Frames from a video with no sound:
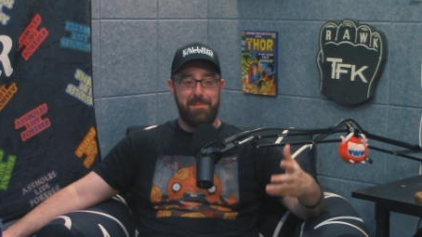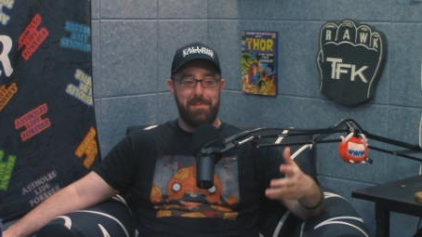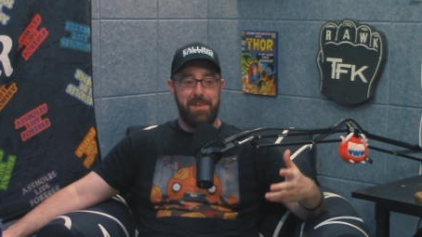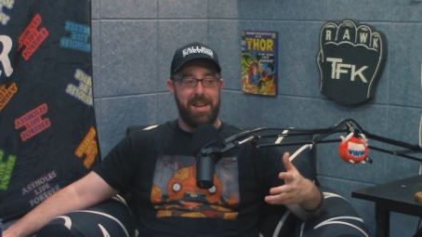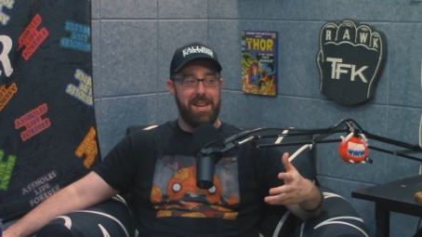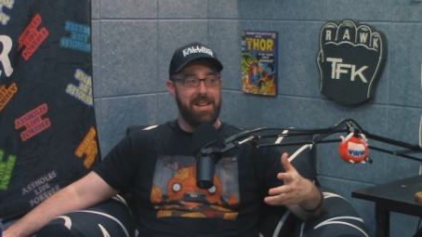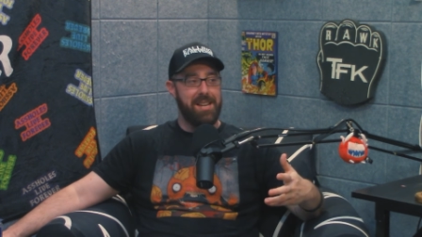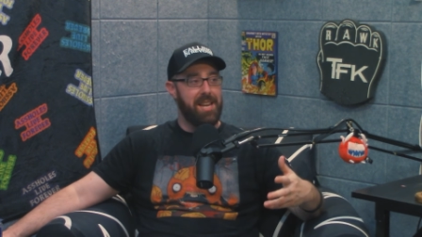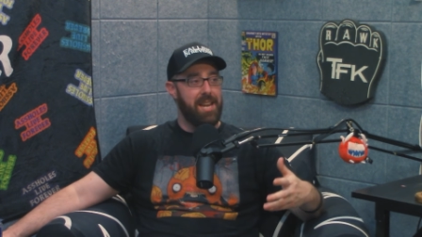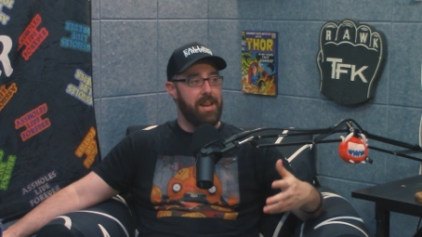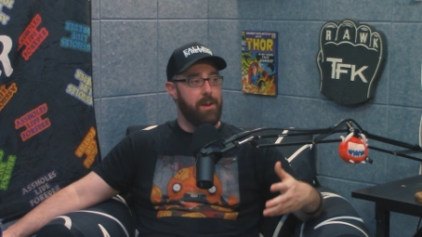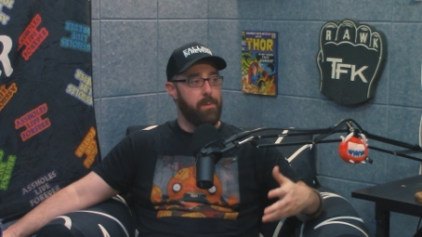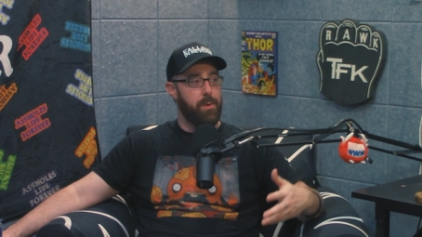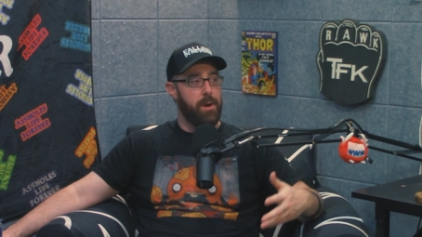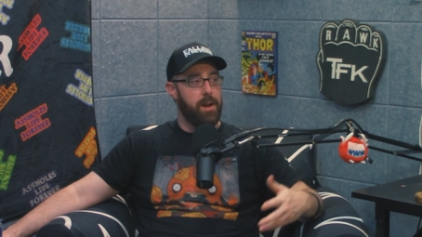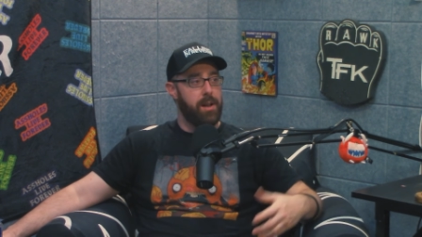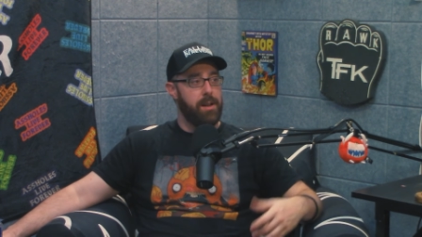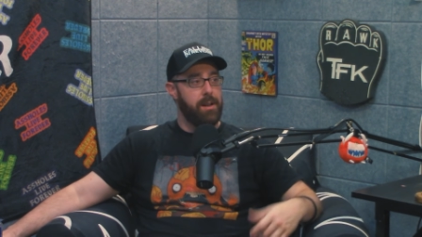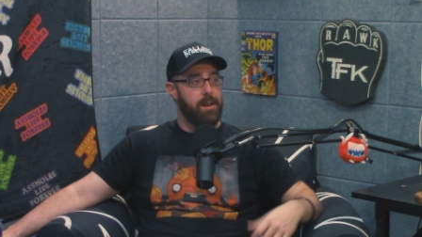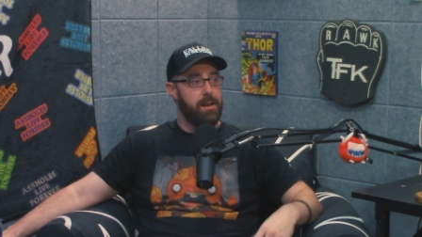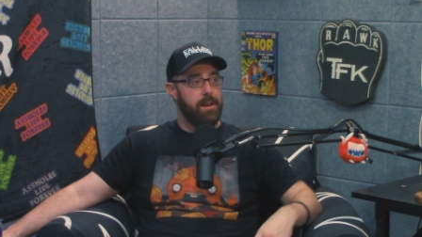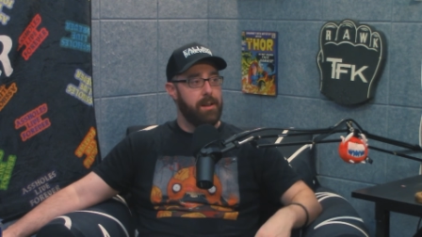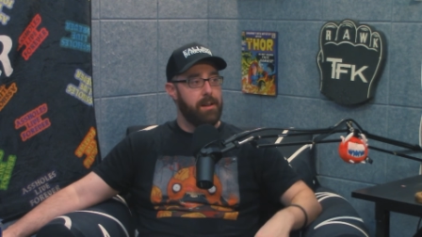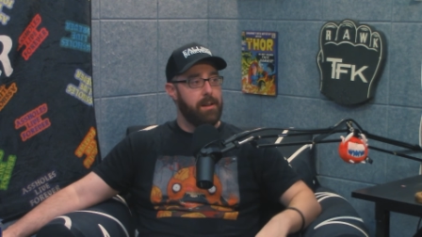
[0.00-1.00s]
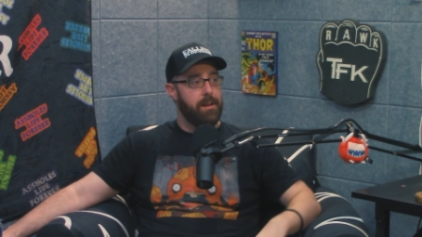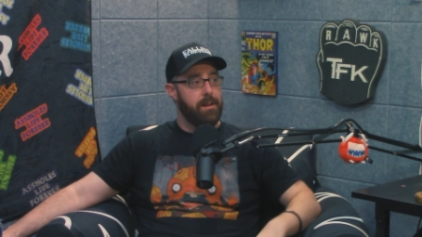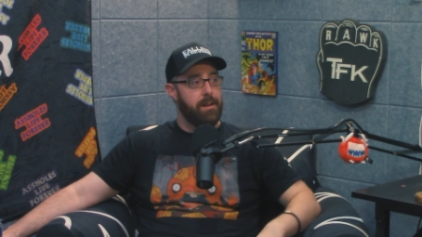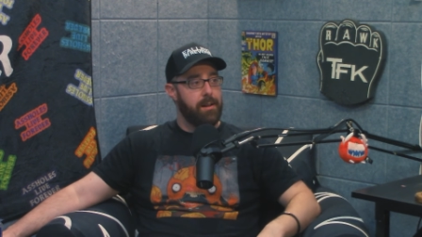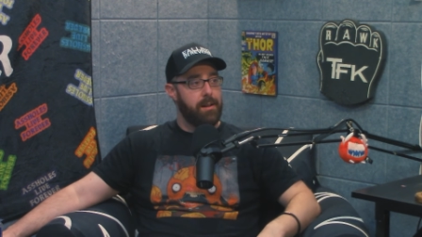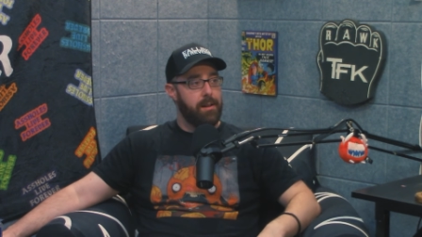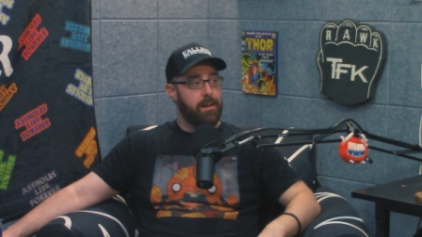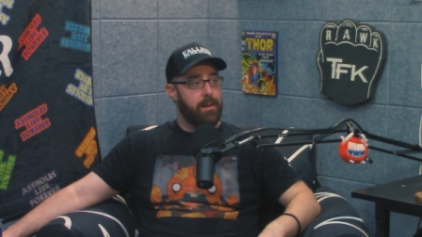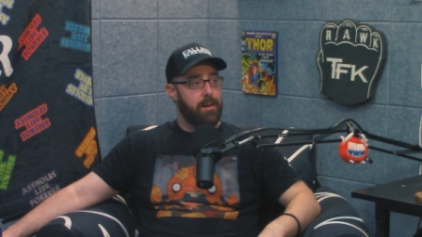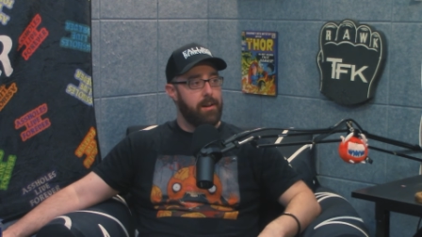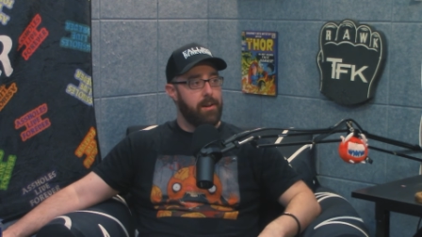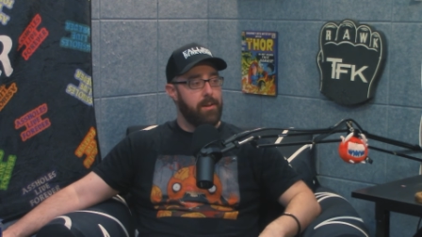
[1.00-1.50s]
at me and he went,
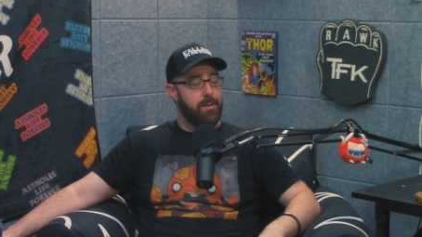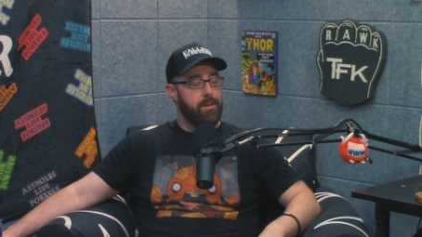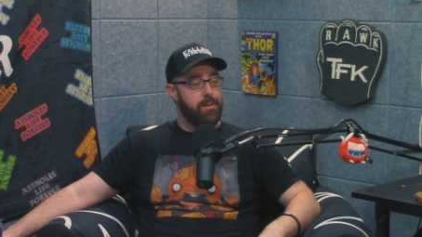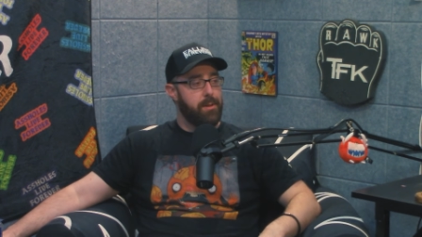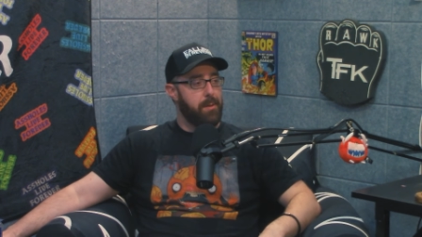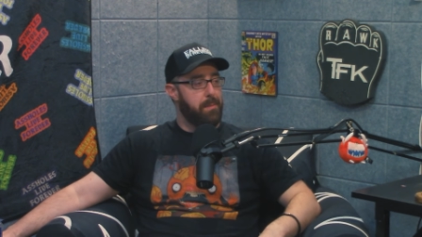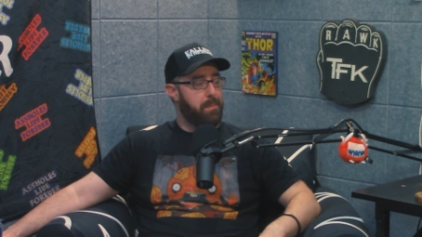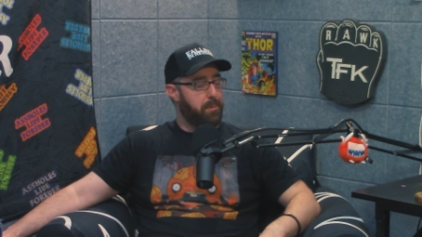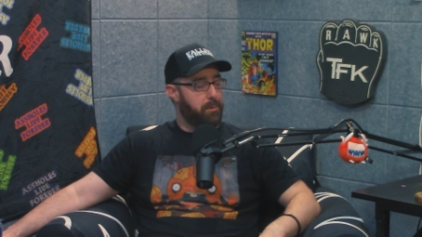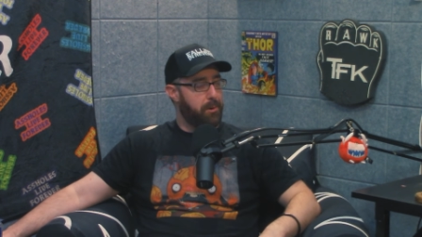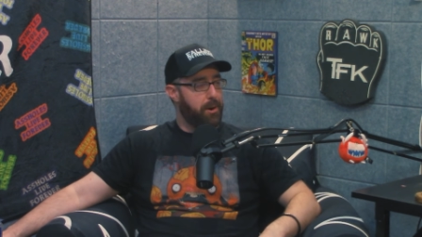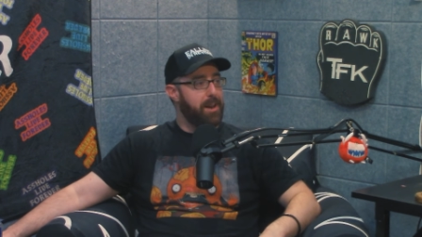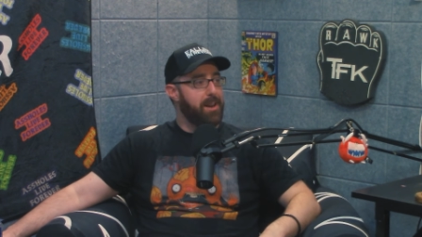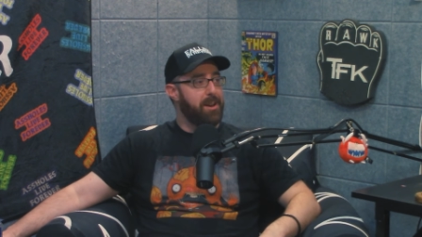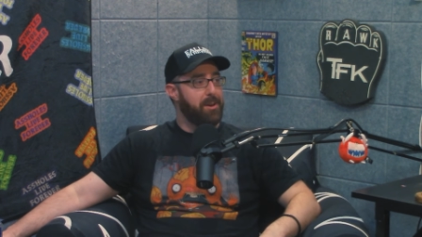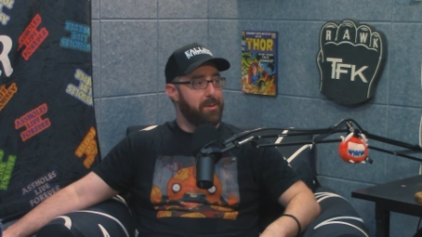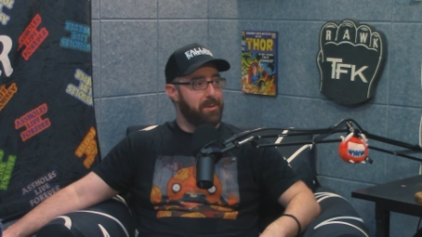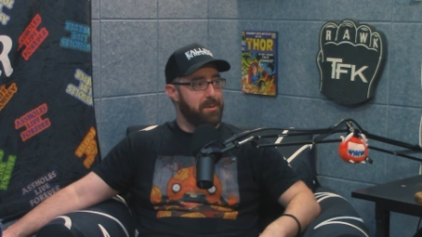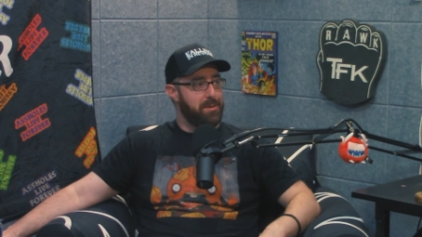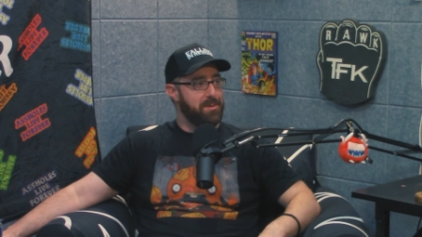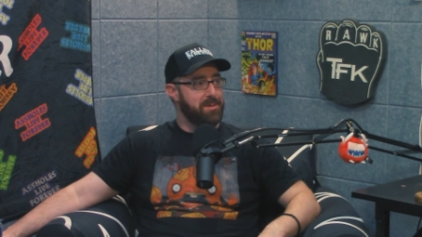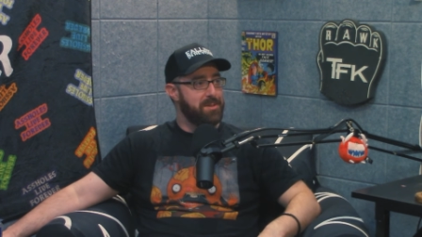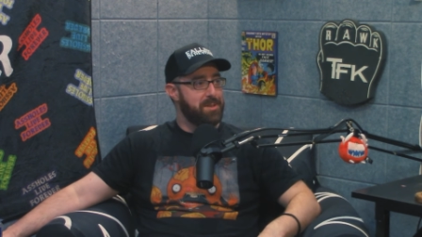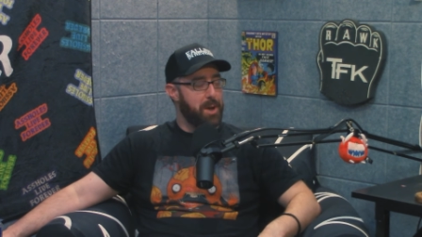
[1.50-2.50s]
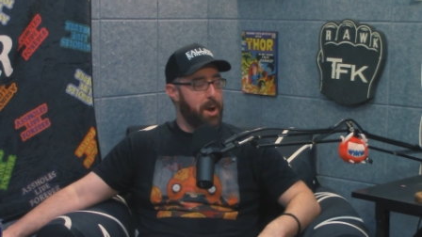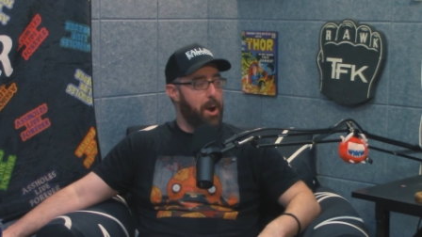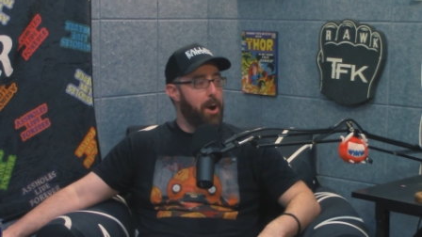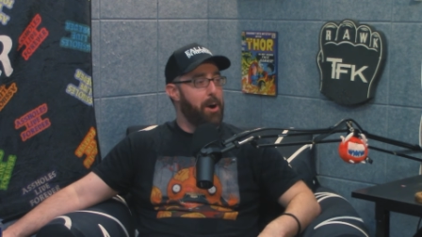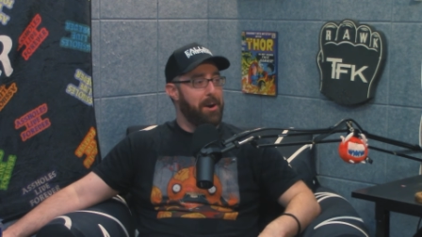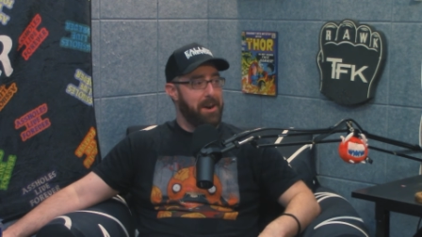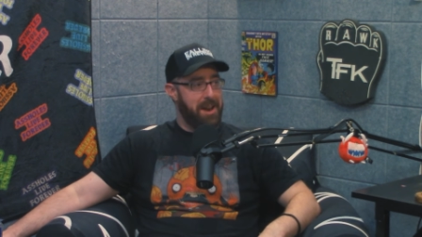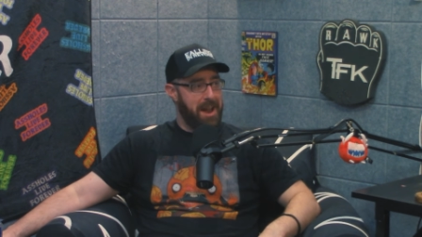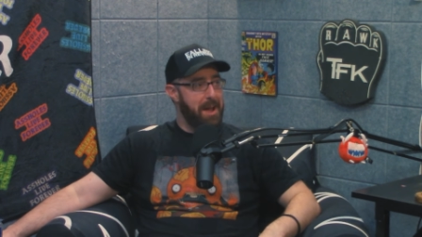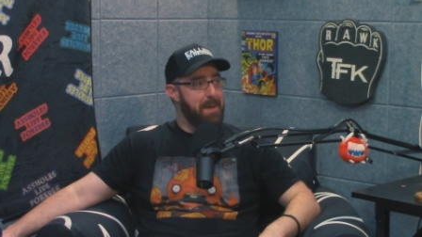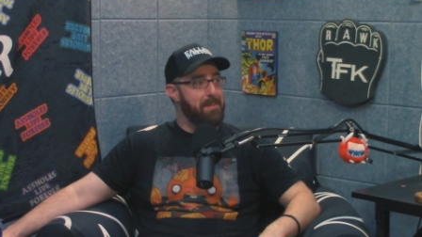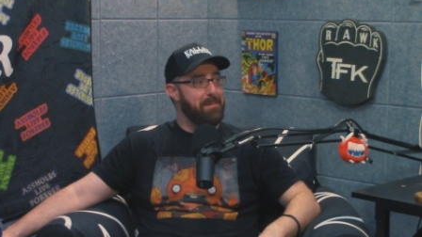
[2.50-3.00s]
the Pringles
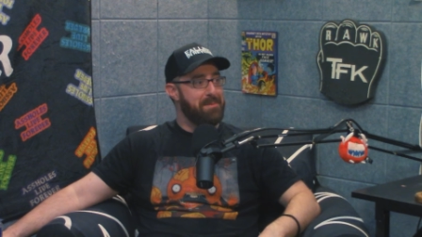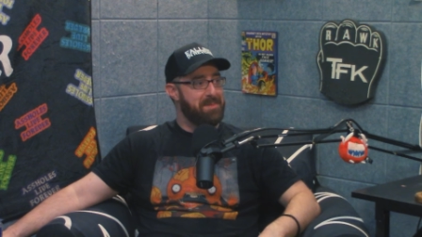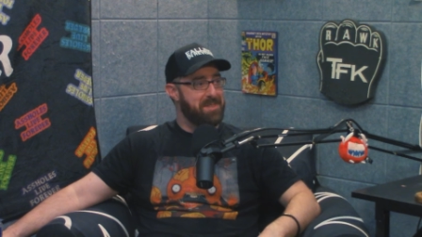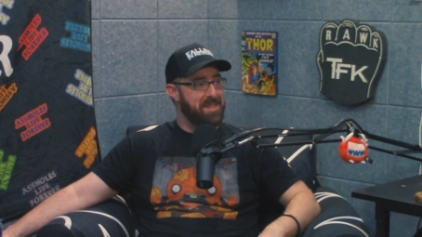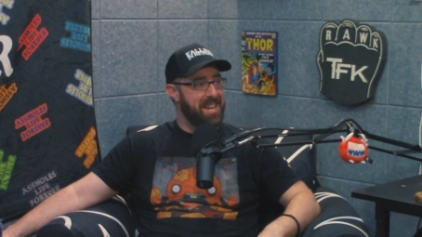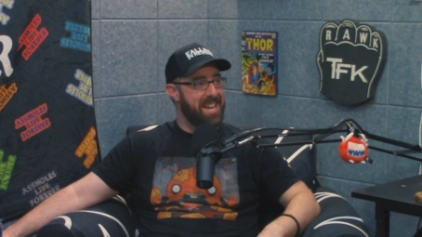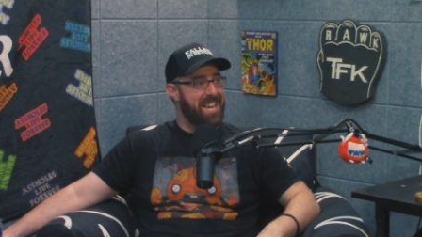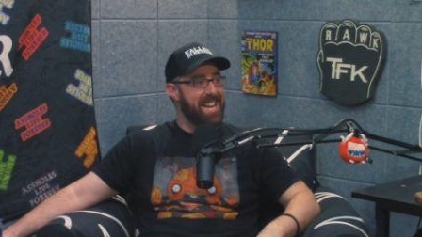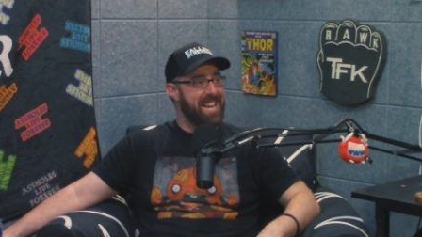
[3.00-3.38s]
are empty.